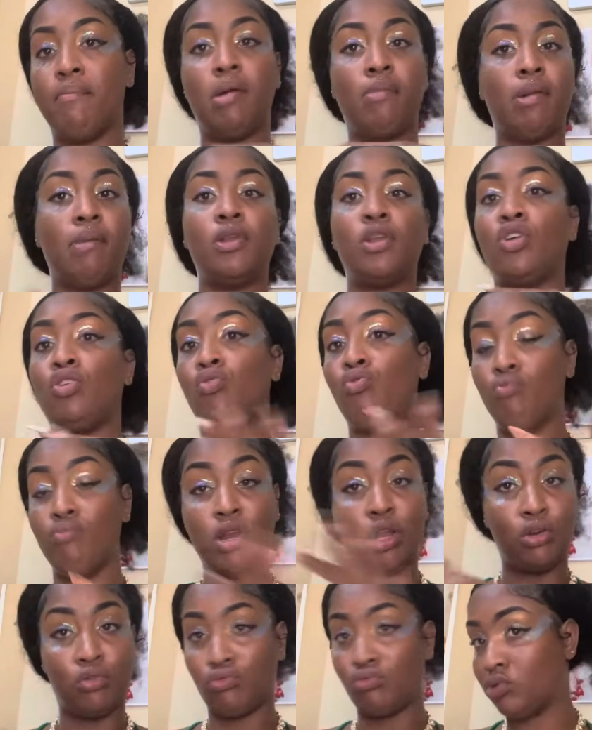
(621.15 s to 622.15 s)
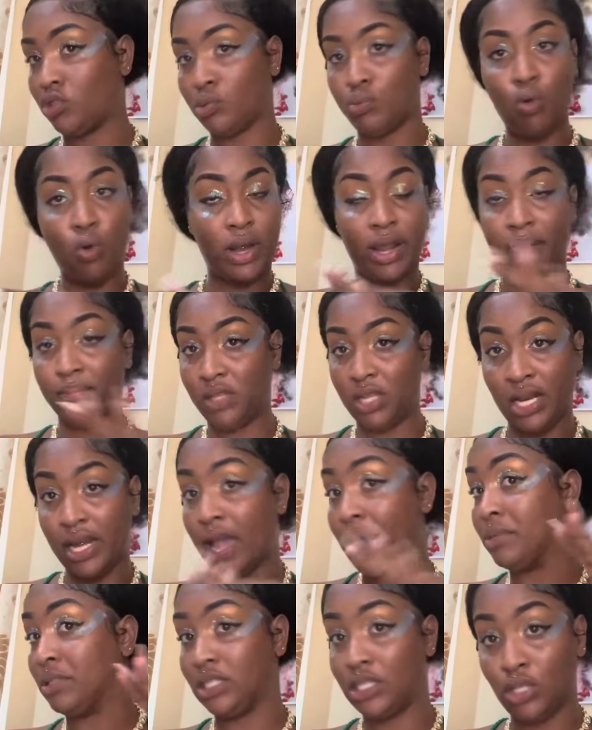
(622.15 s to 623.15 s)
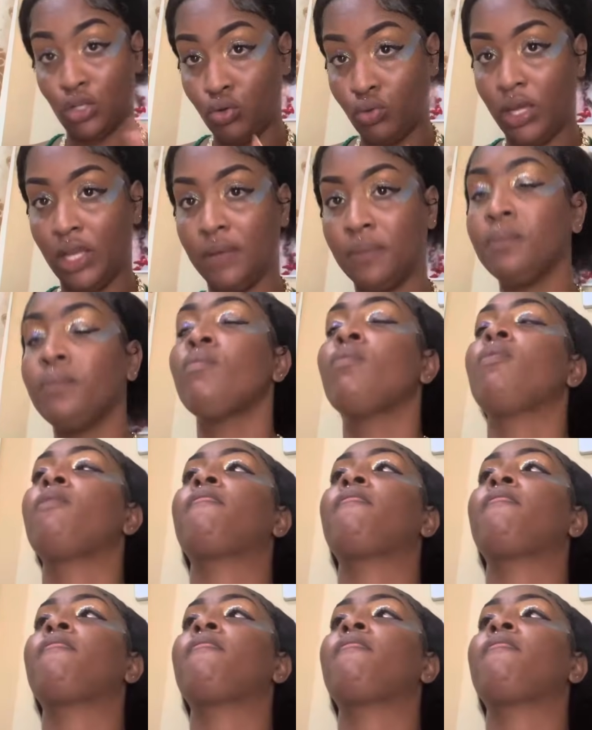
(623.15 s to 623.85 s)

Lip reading: Remember, me not smoke them thing there, I still do it.